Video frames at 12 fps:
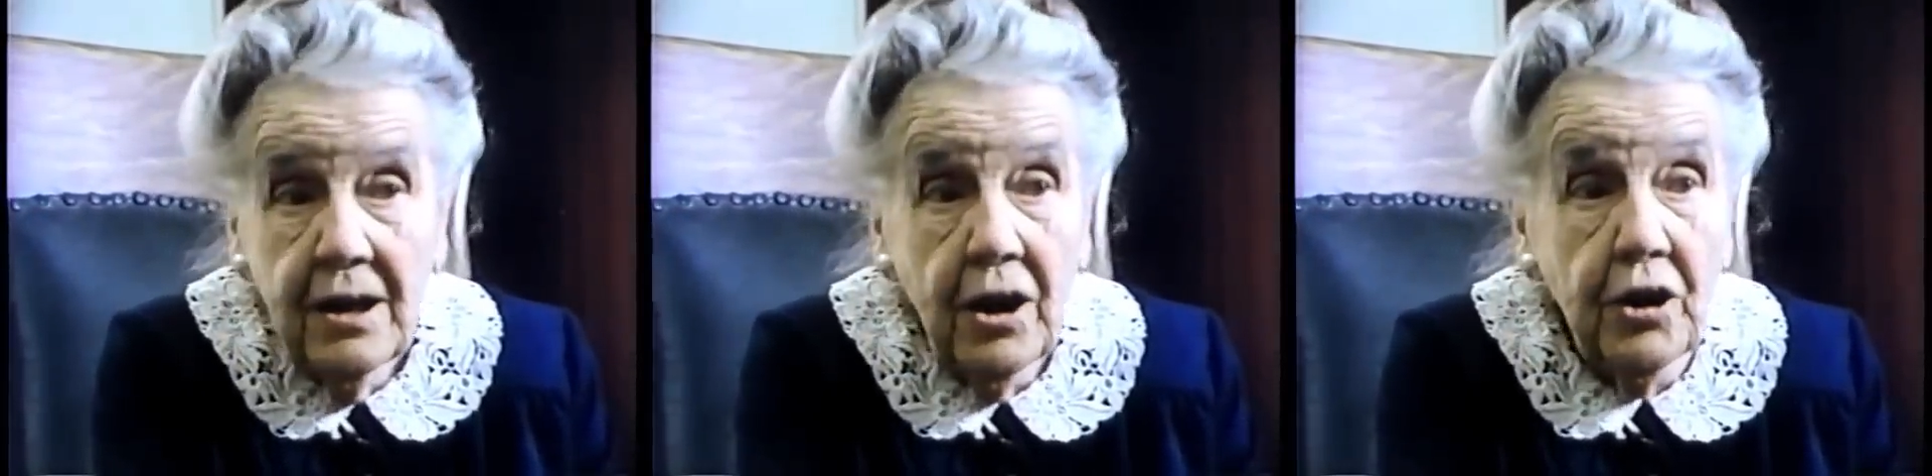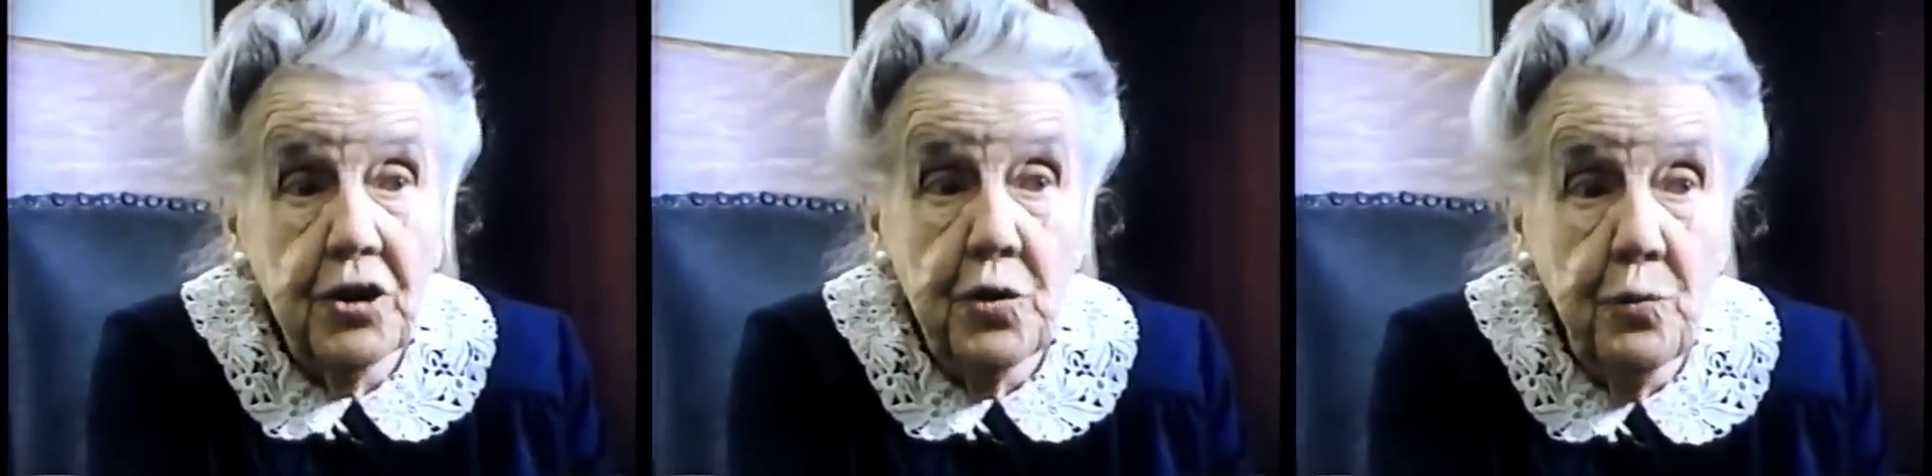
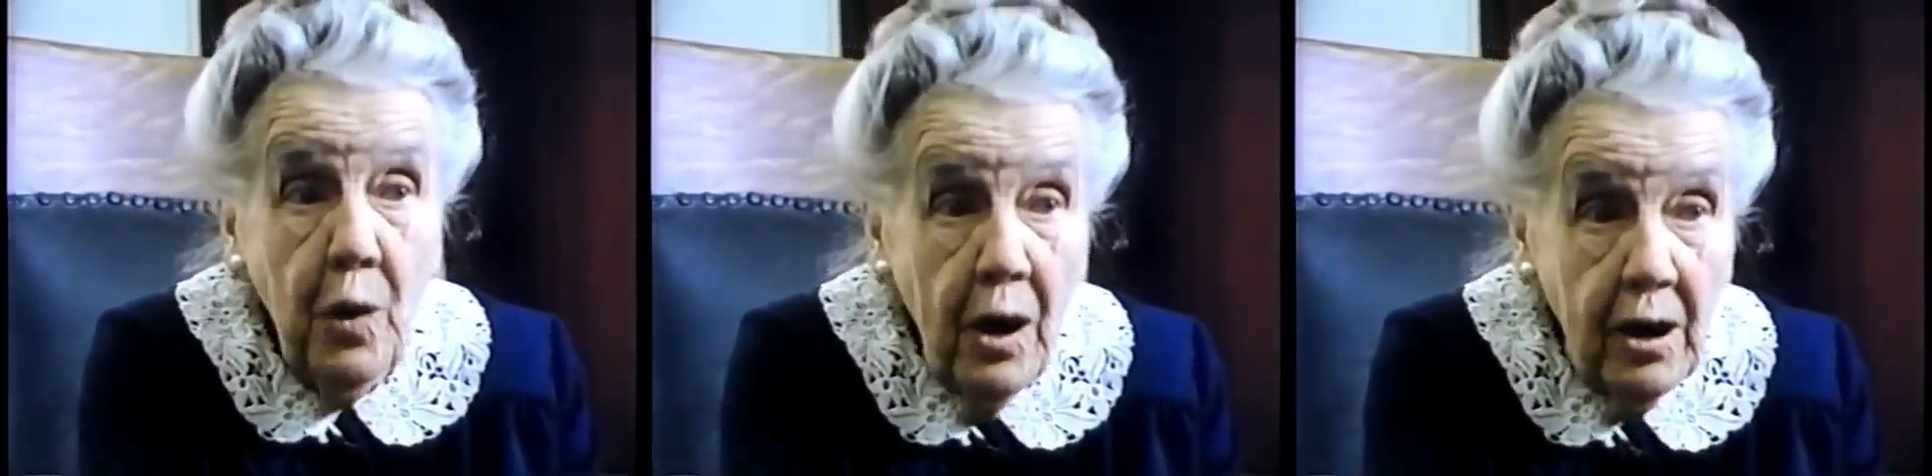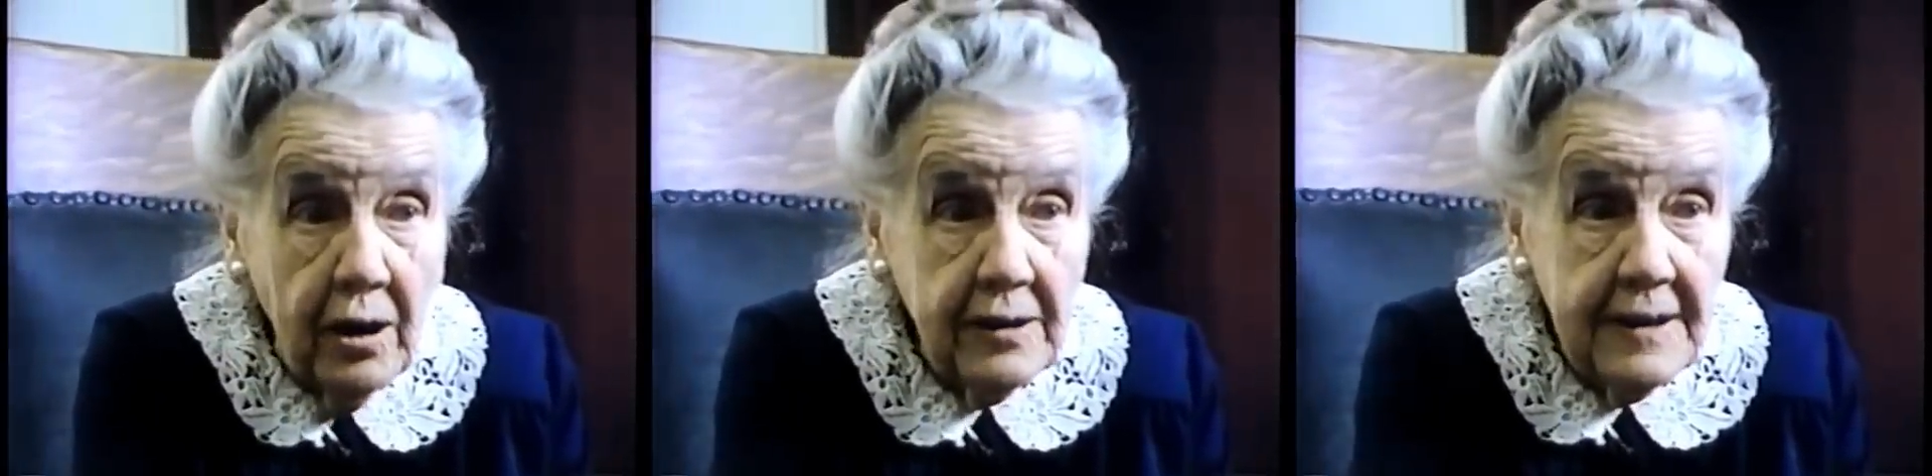or you
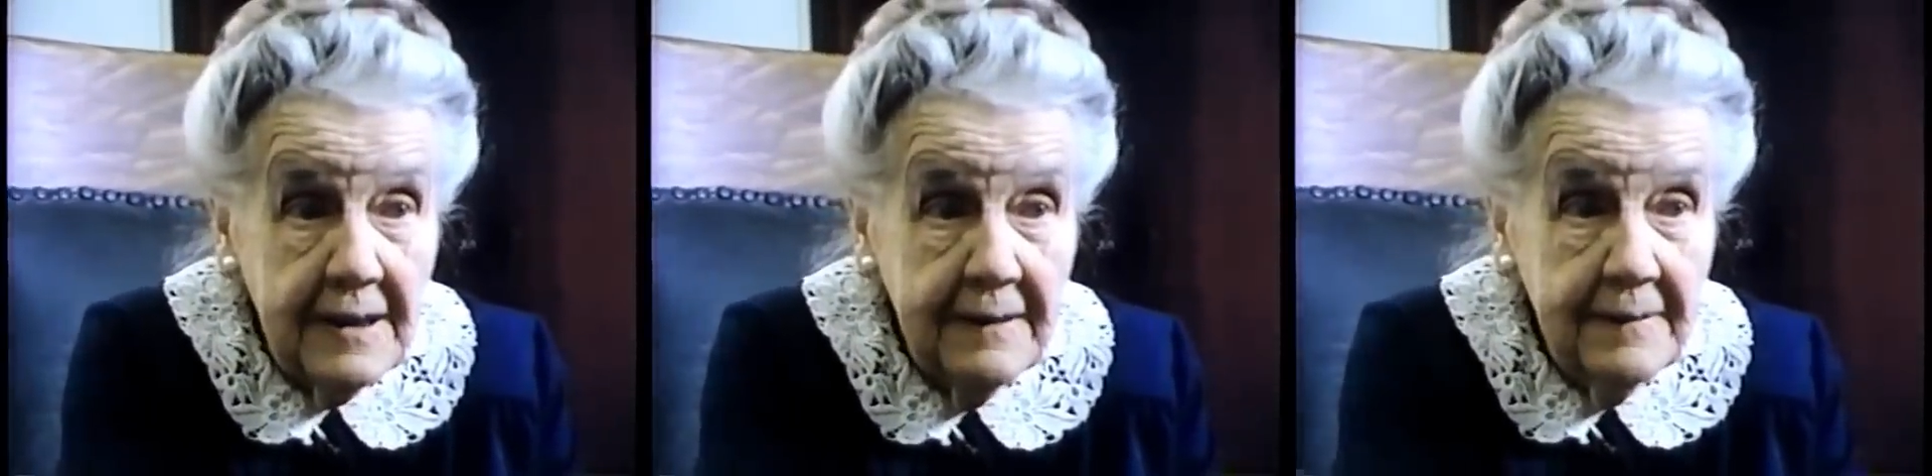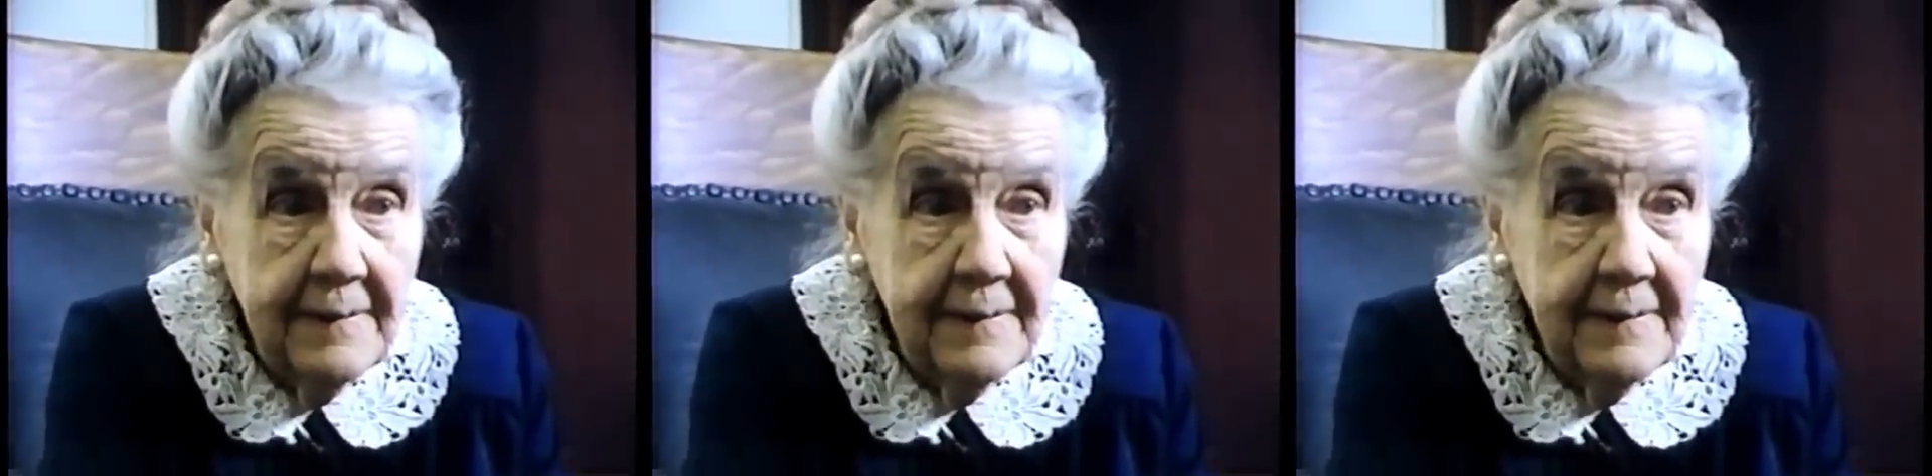walked.